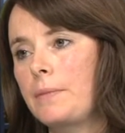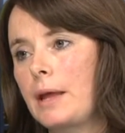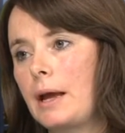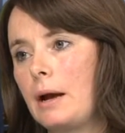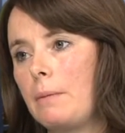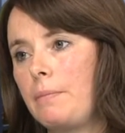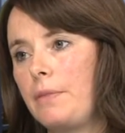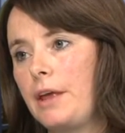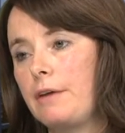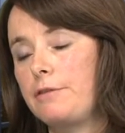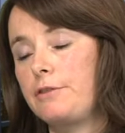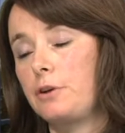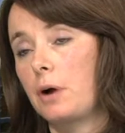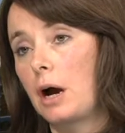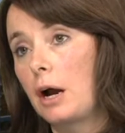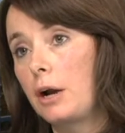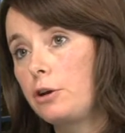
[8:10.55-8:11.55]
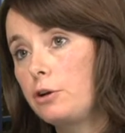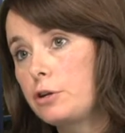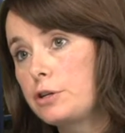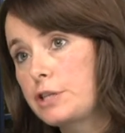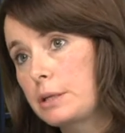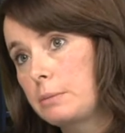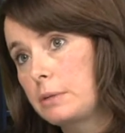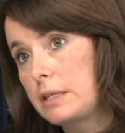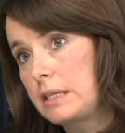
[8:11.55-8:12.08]
that if you are
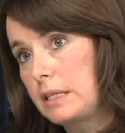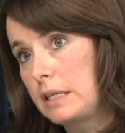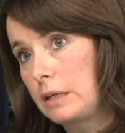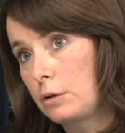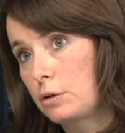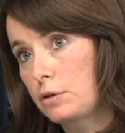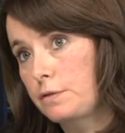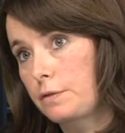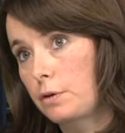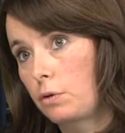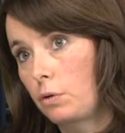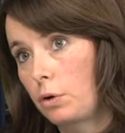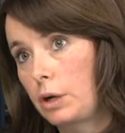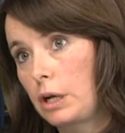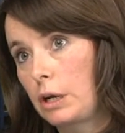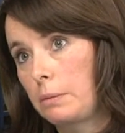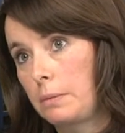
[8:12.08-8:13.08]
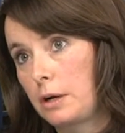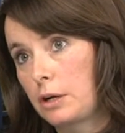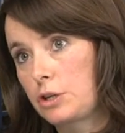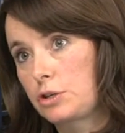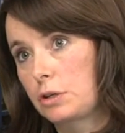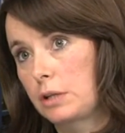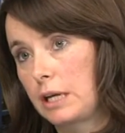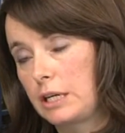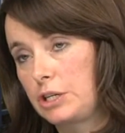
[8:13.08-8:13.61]
using materials for
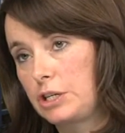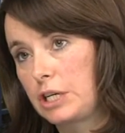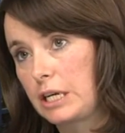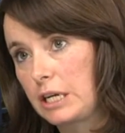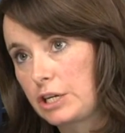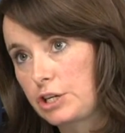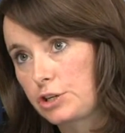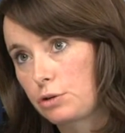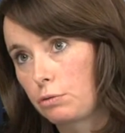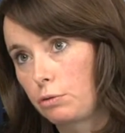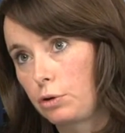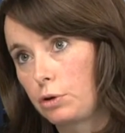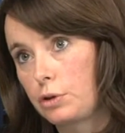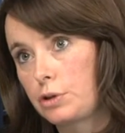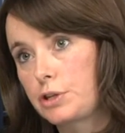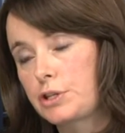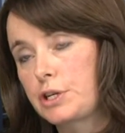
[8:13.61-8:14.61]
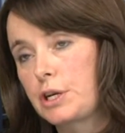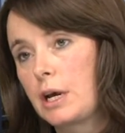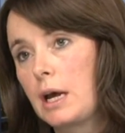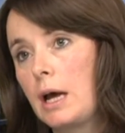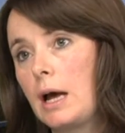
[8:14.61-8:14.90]
non-commercial educational use,